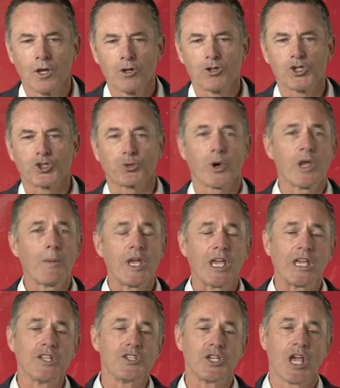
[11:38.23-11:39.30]
Streaming
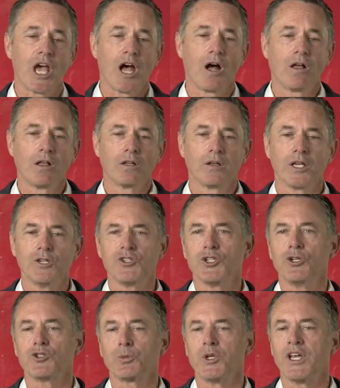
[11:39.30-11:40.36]
ETL is
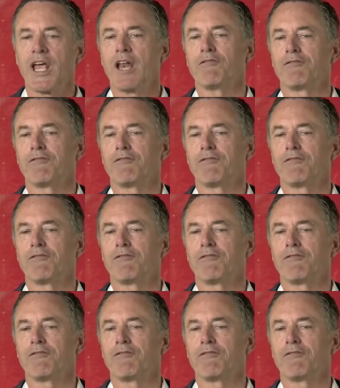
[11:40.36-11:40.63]
used when data